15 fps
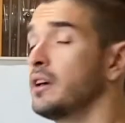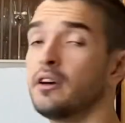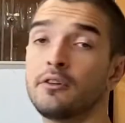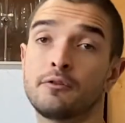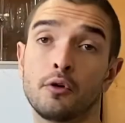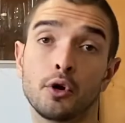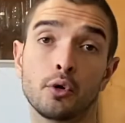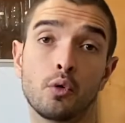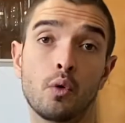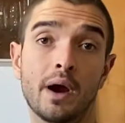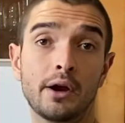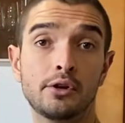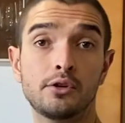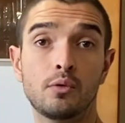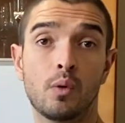for
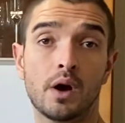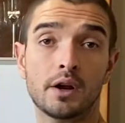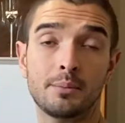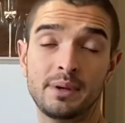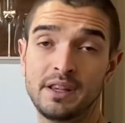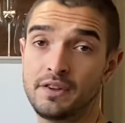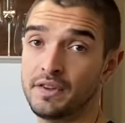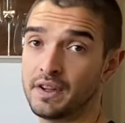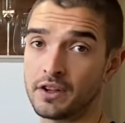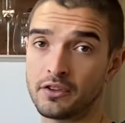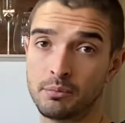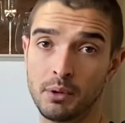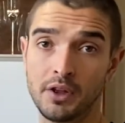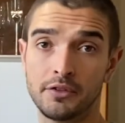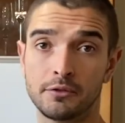where you wanna be six
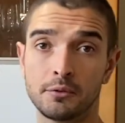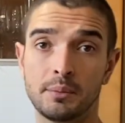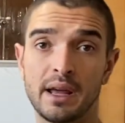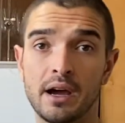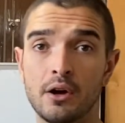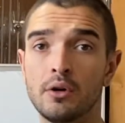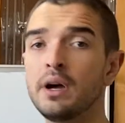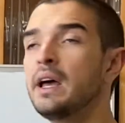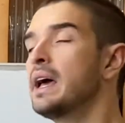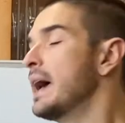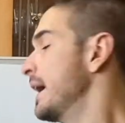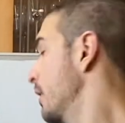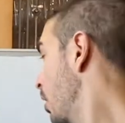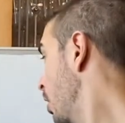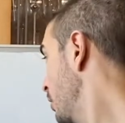months from now
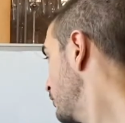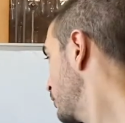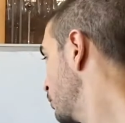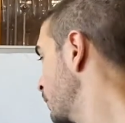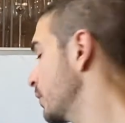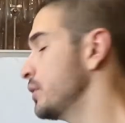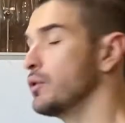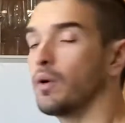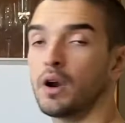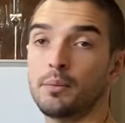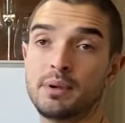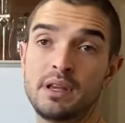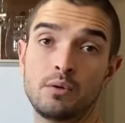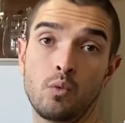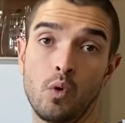and also where you wanna
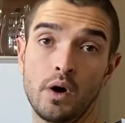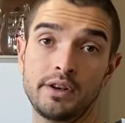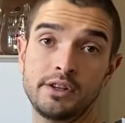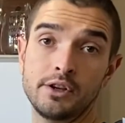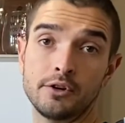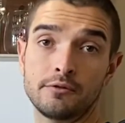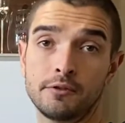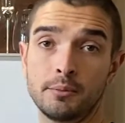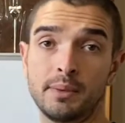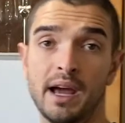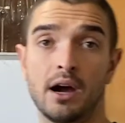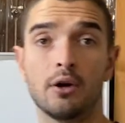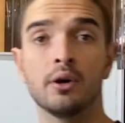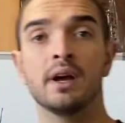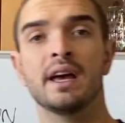be one year from
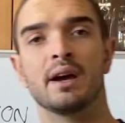now.